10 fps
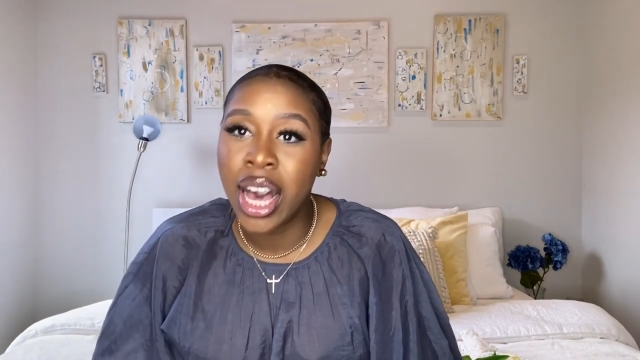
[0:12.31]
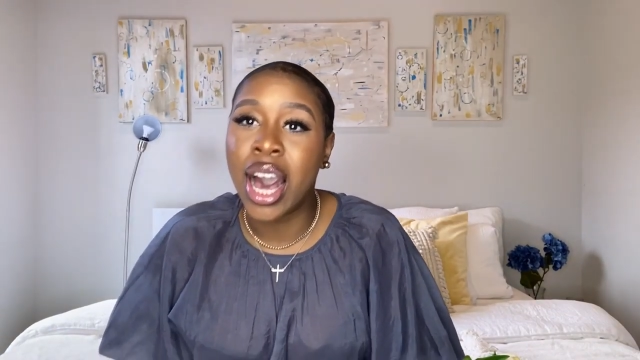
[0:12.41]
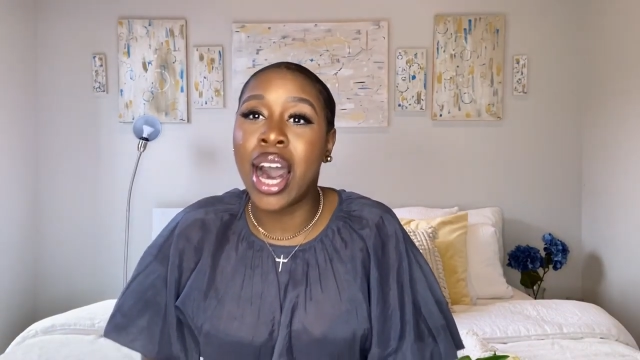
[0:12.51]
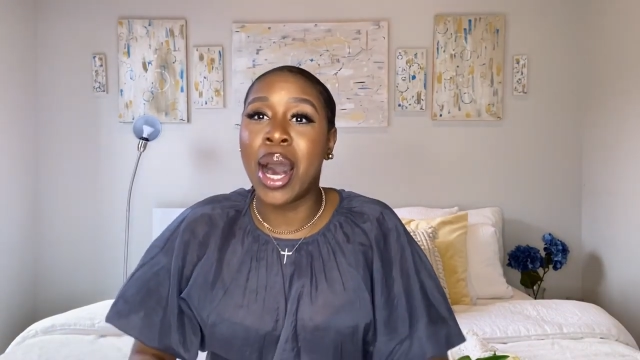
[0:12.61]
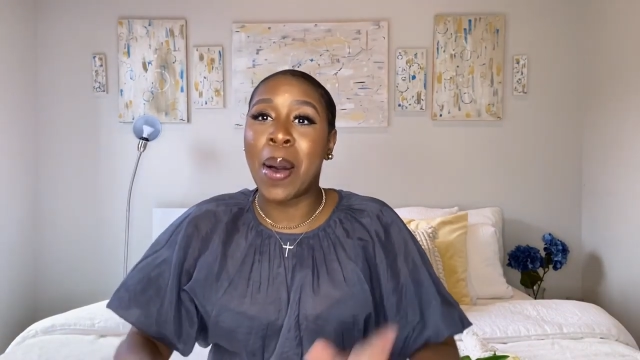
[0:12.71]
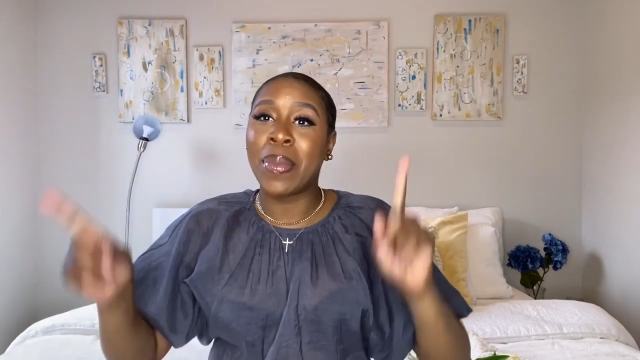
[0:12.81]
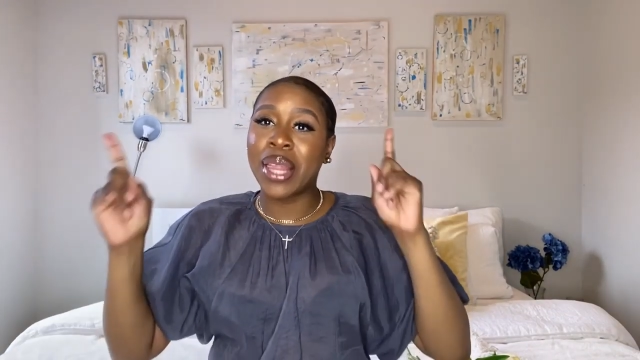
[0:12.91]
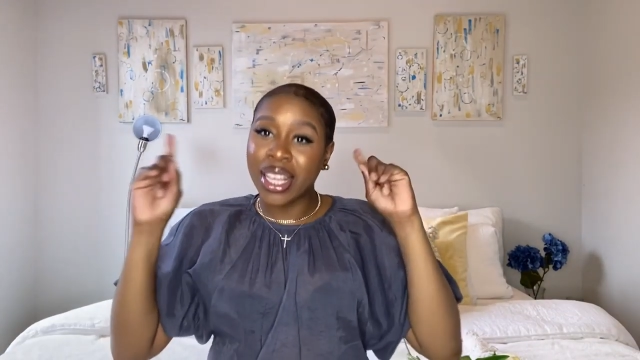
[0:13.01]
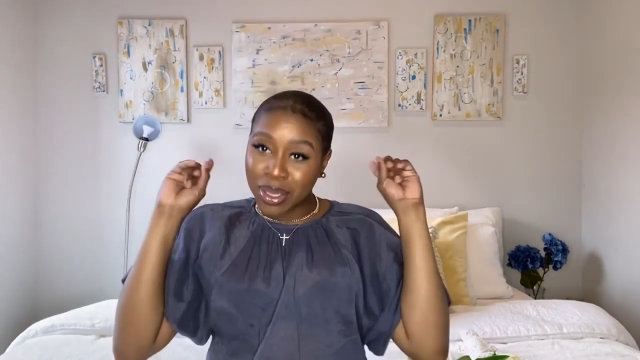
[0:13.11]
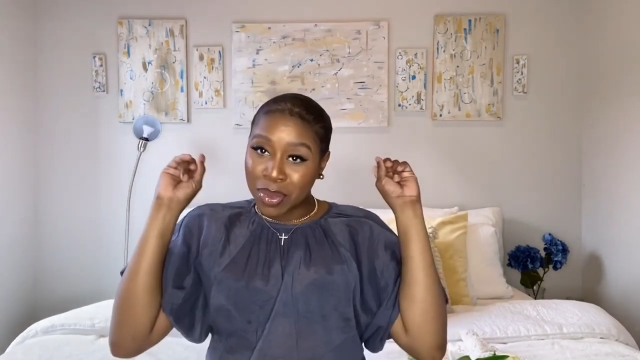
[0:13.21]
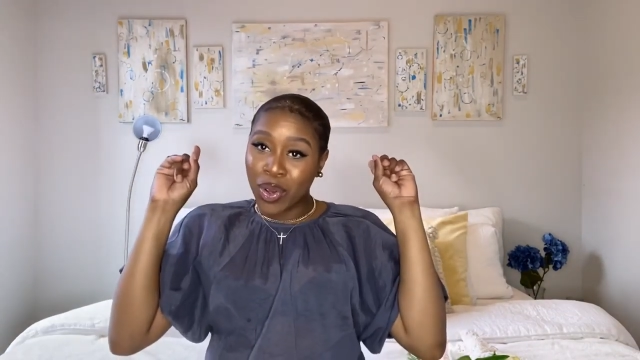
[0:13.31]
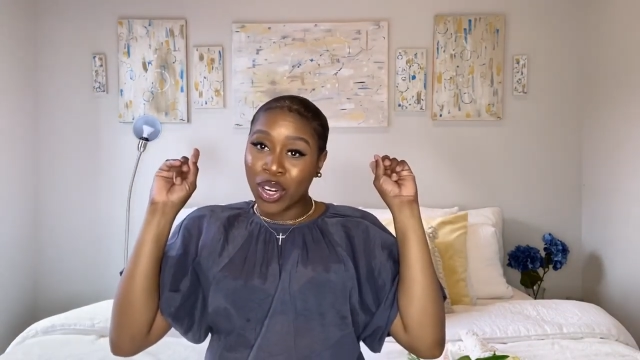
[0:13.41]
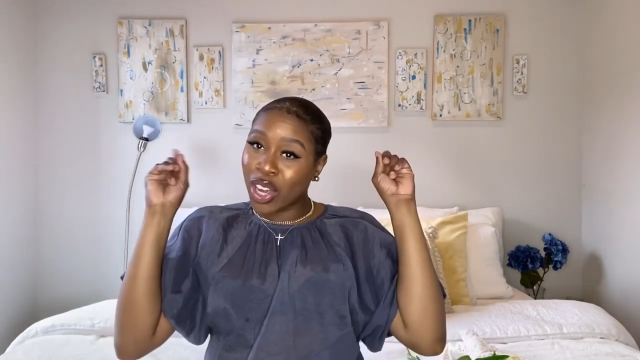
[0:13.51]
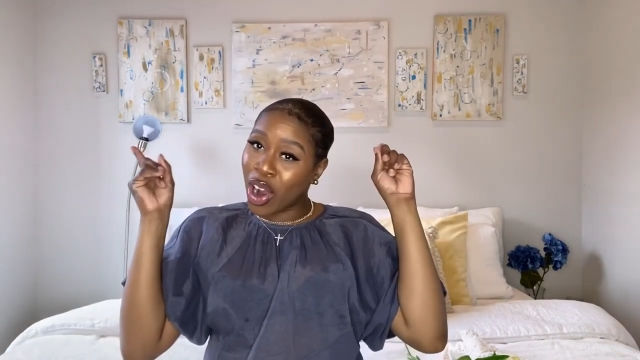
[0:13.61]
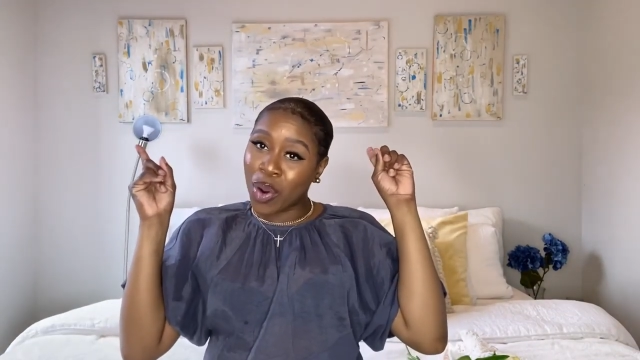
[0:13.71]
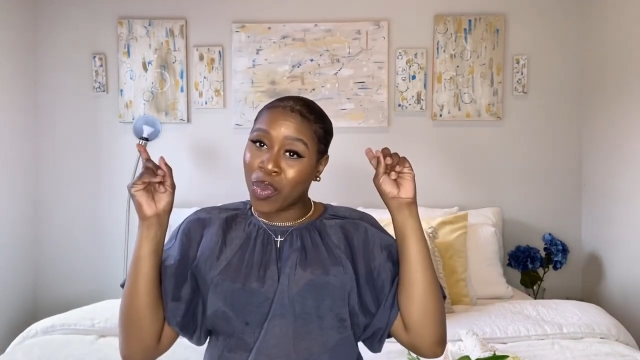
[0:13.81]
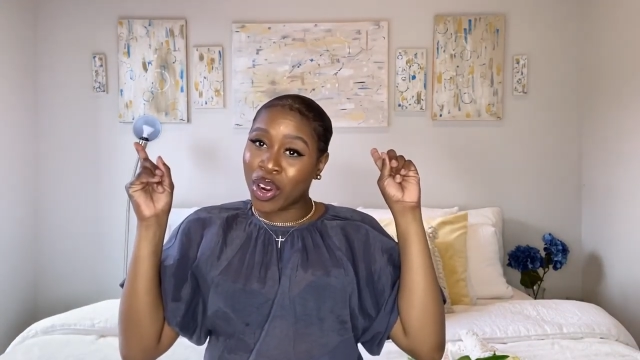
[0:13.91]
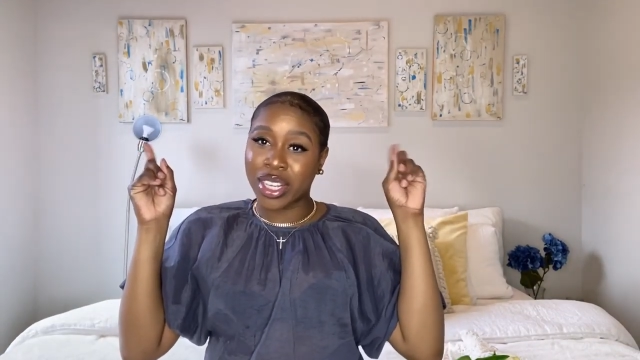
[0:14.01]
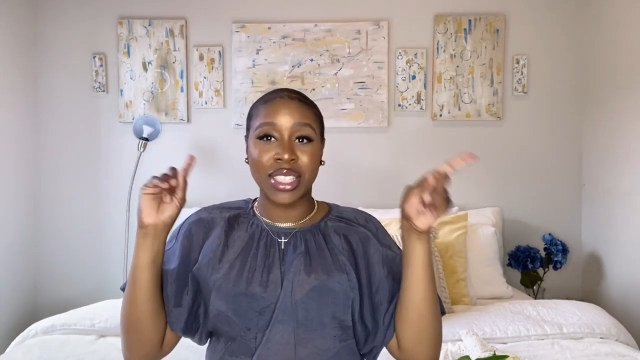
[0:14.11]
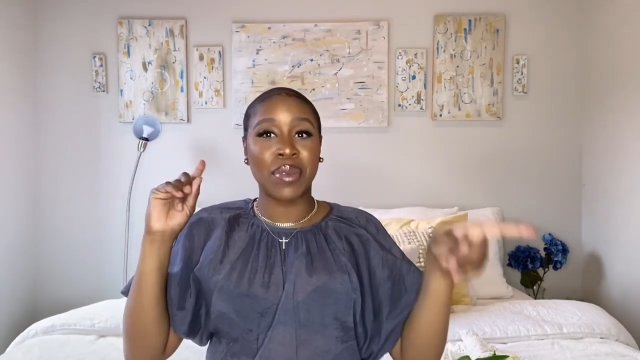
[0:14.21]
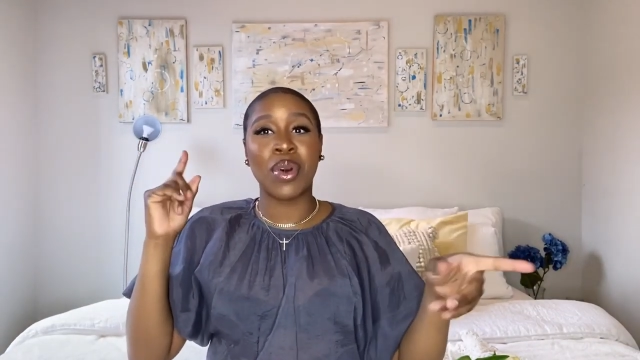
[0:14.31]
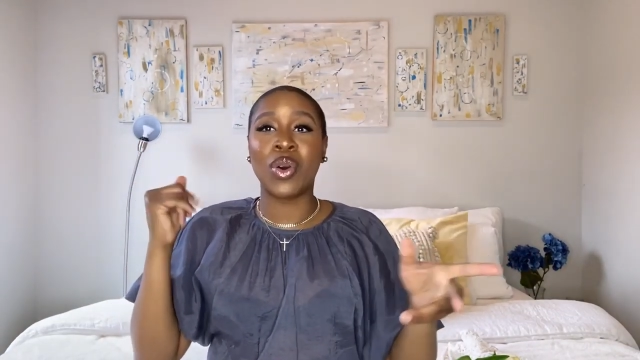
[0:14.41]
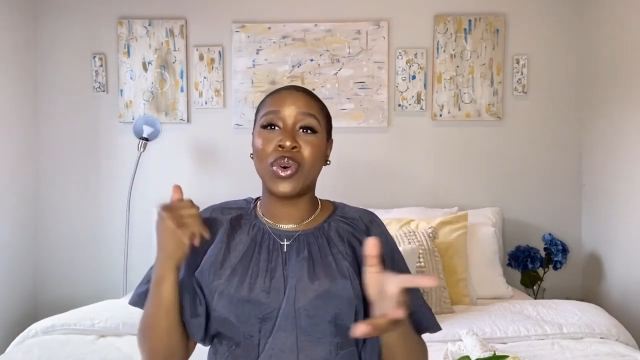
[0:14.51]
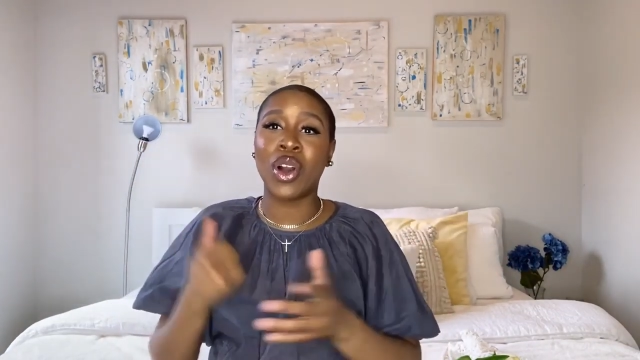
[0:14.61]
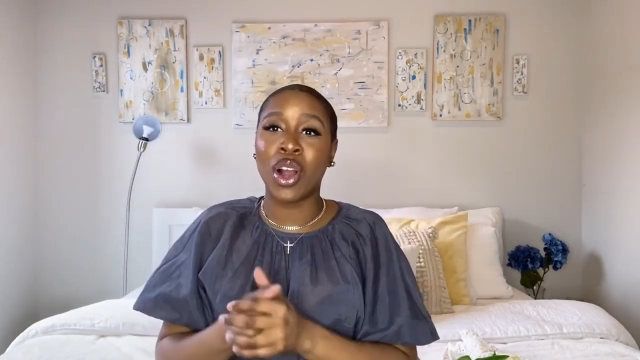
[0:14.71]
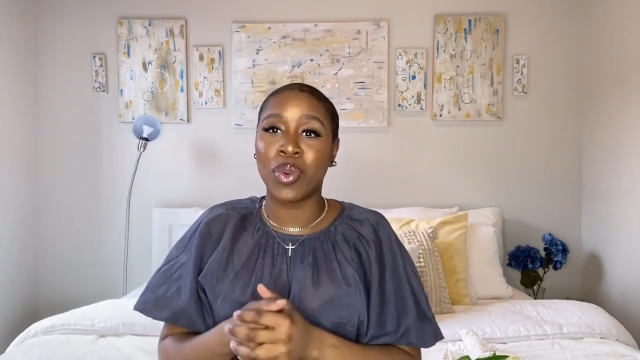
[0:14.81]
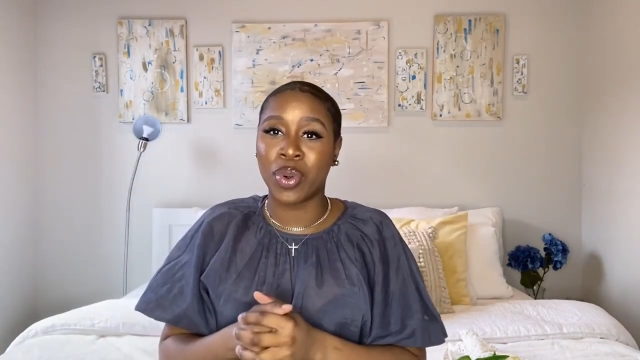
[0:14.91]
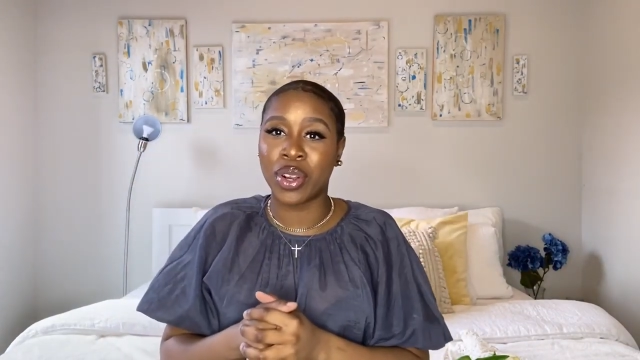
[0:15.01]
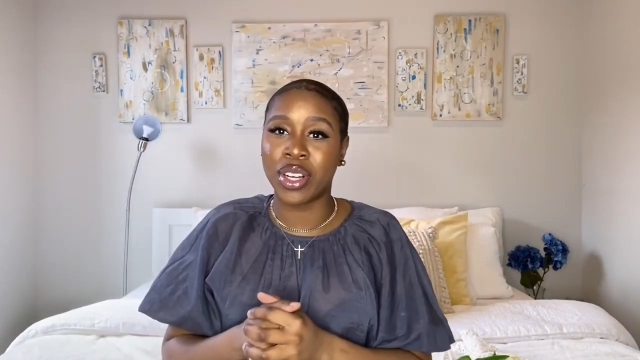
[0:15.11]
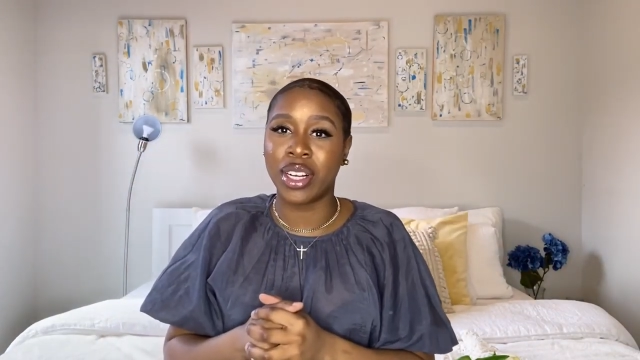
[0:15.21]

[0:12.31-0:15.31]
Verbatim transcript: Um, that's me on the artwork. I did my own artwork.